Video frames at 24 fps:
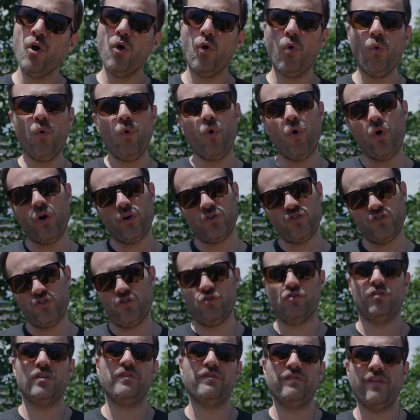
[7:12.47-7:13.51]
or
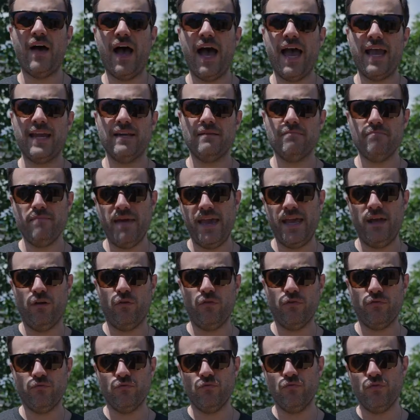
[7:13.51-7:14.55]
certified mail
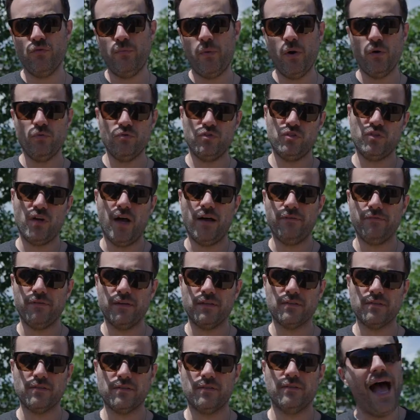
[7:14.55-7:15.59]
through the post
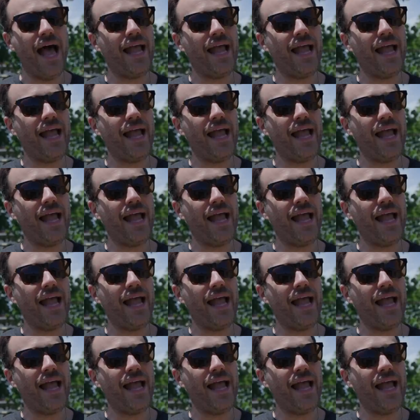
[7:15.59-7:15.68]
office.